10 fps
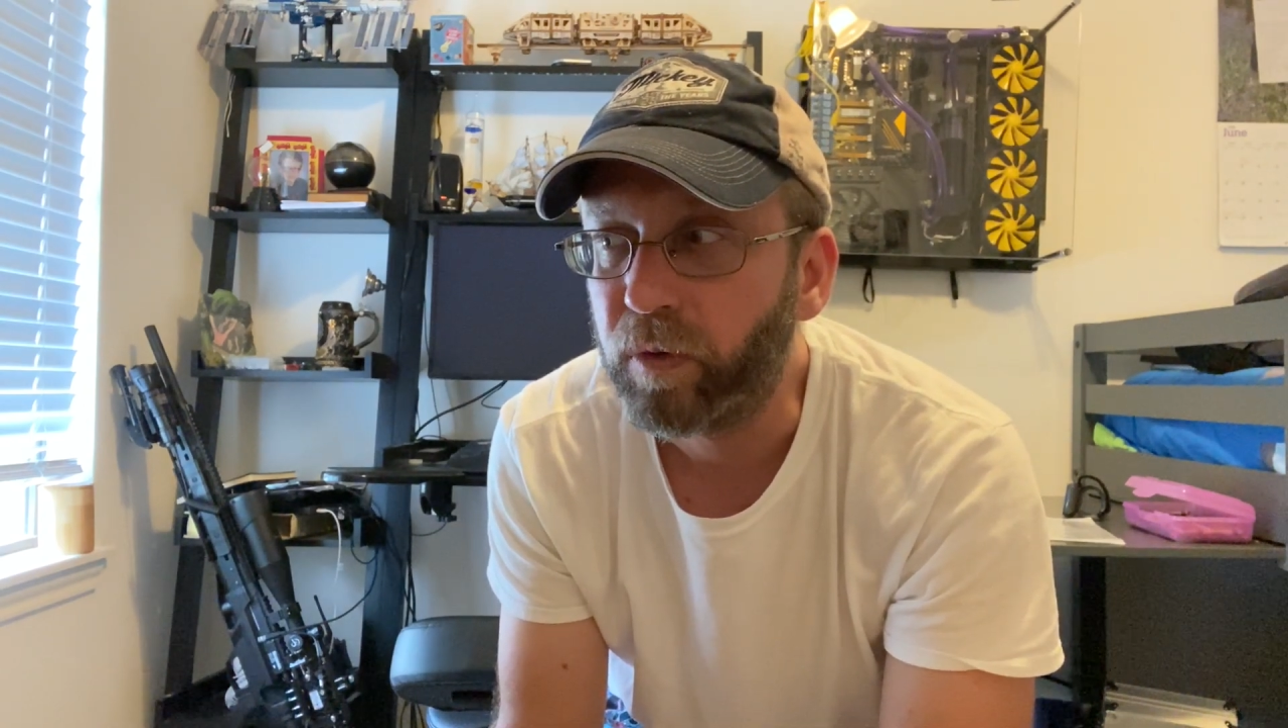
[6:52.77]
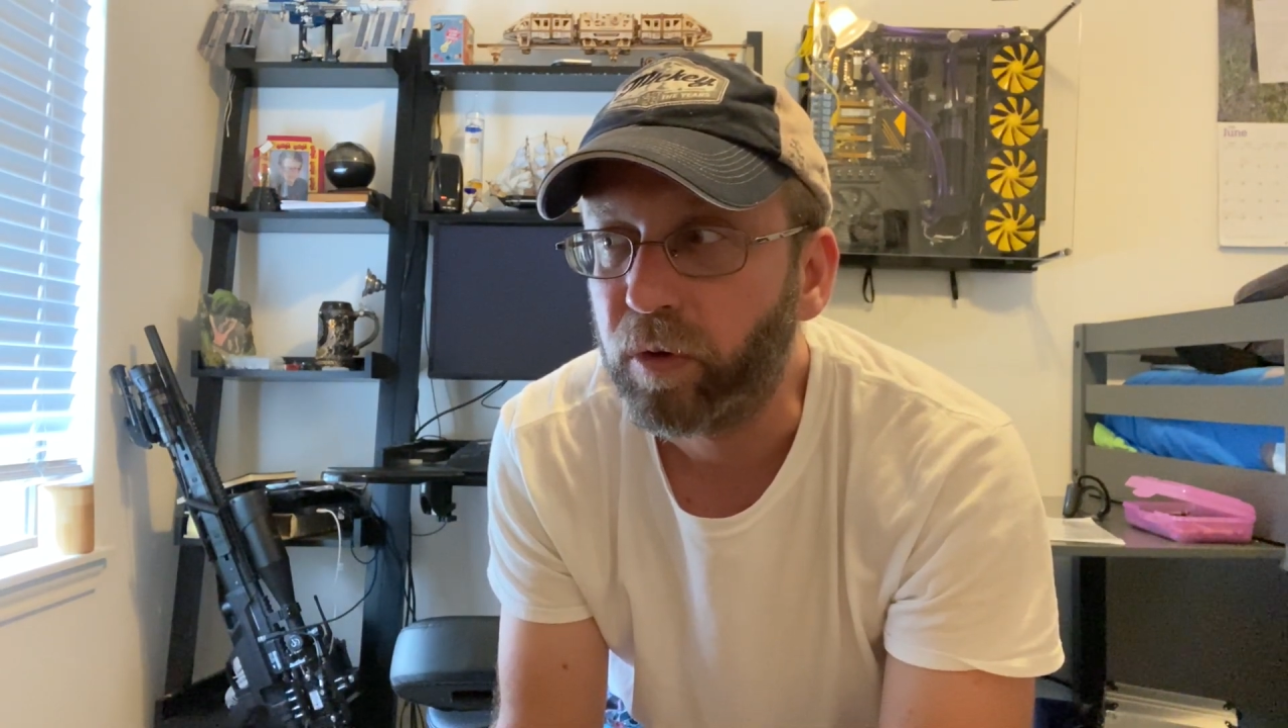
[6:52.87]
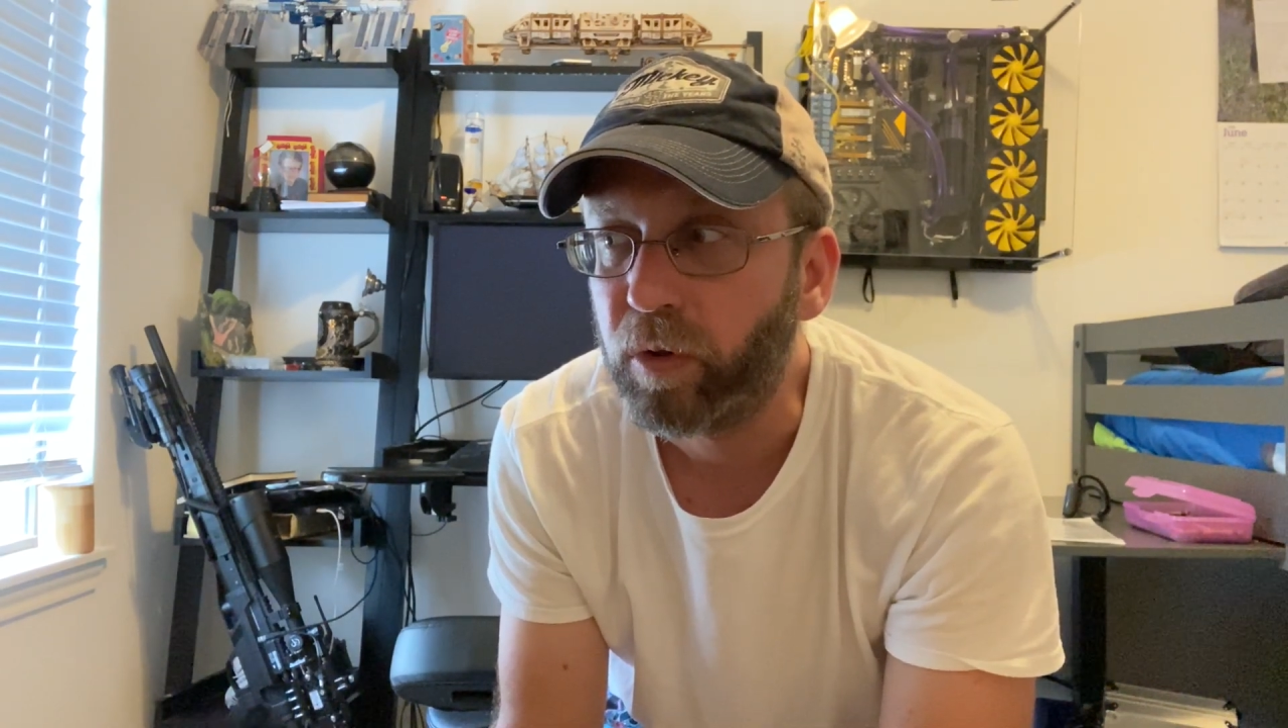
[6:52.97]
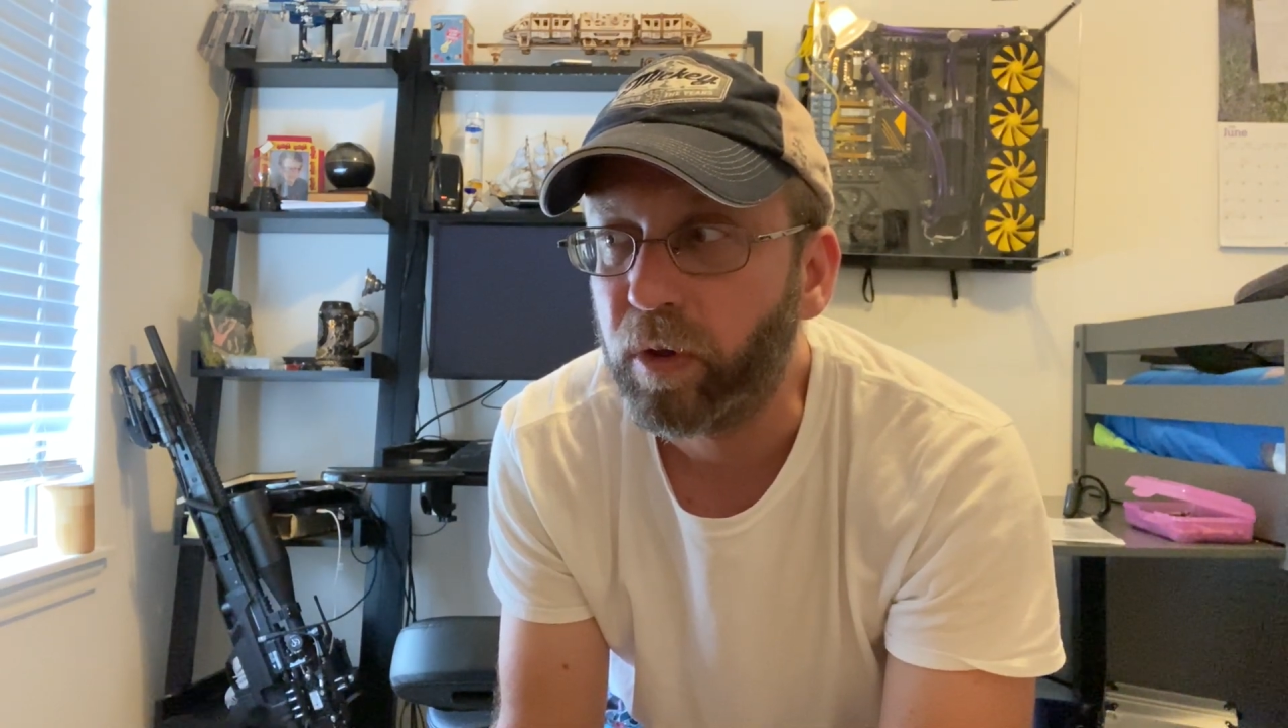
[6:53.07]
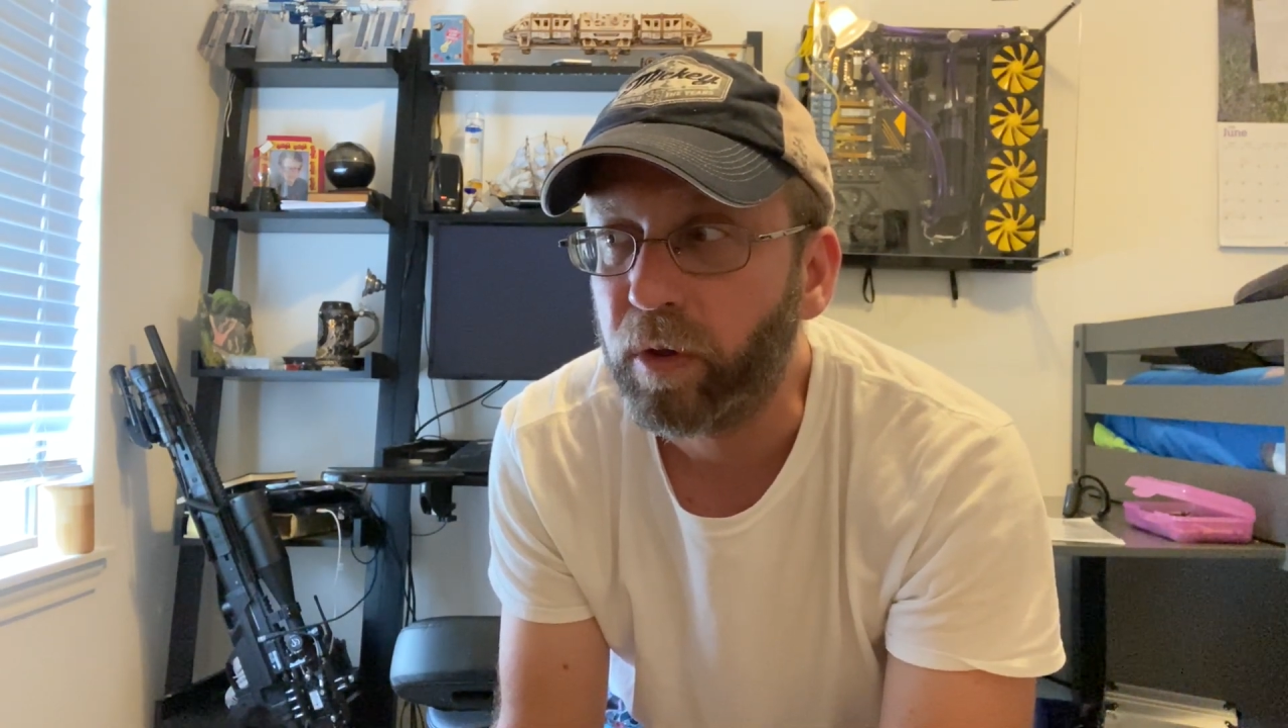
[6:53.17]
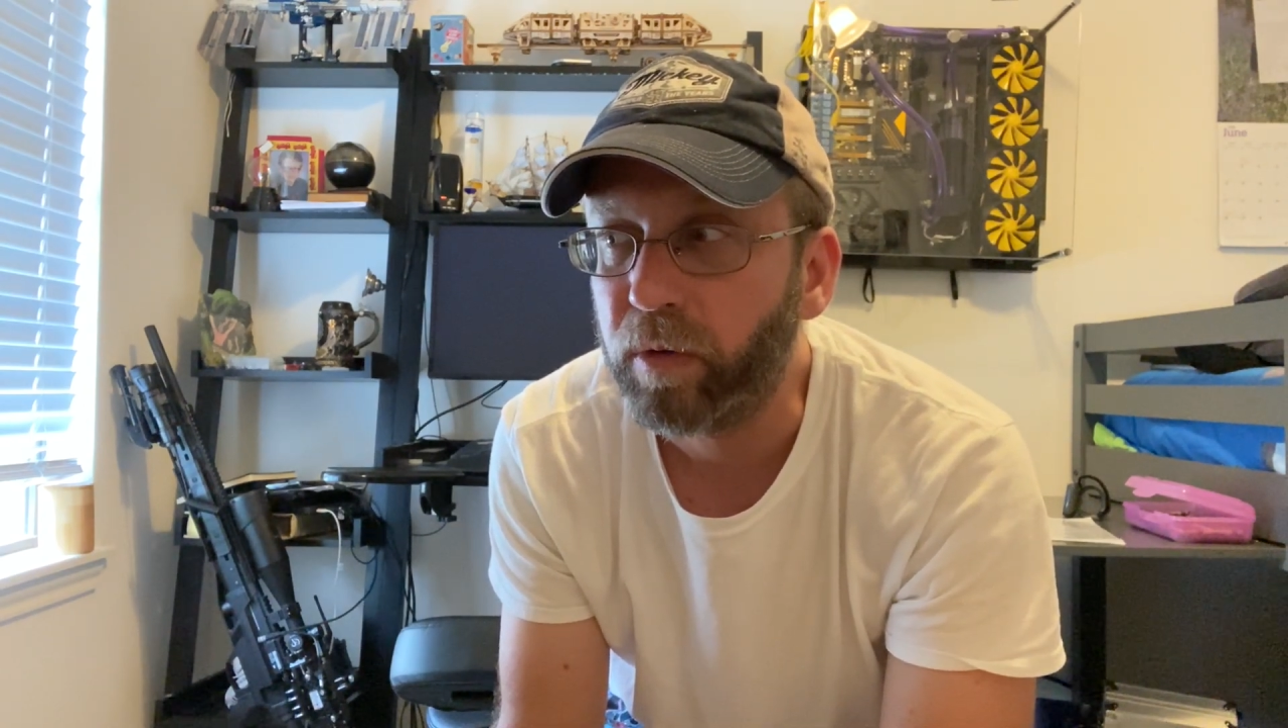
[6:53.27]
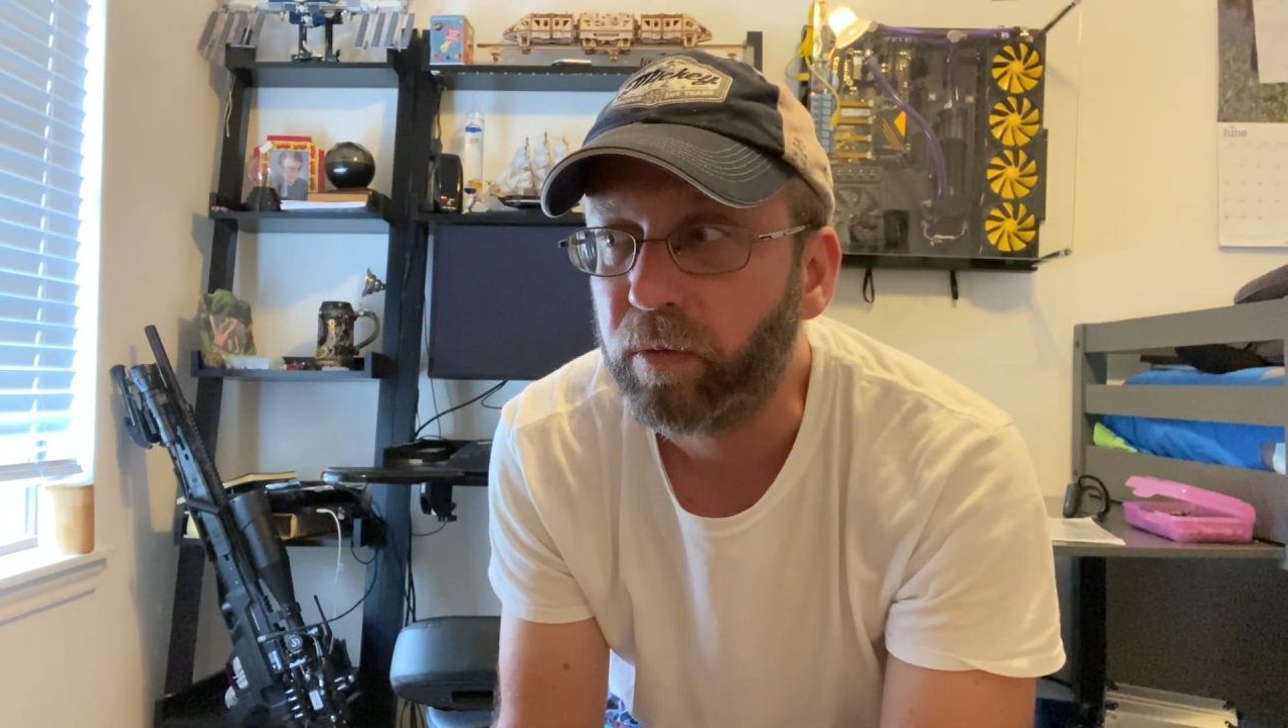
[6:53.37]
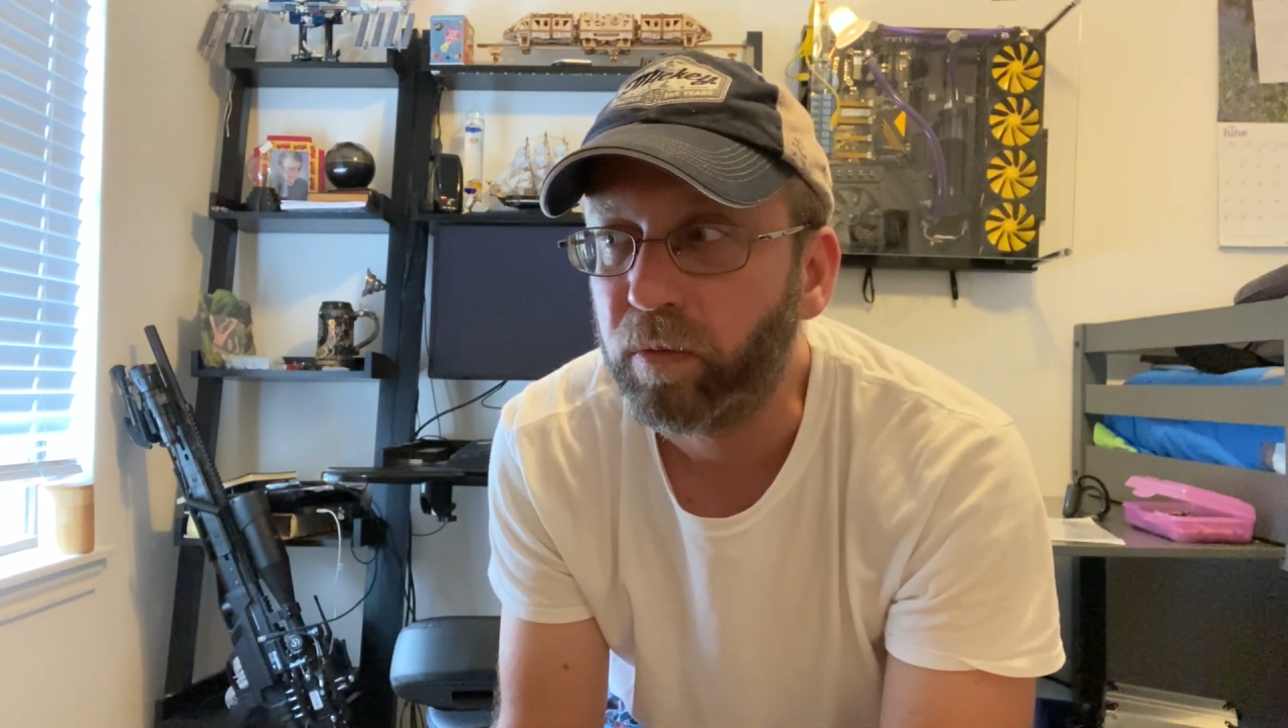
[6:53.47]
to the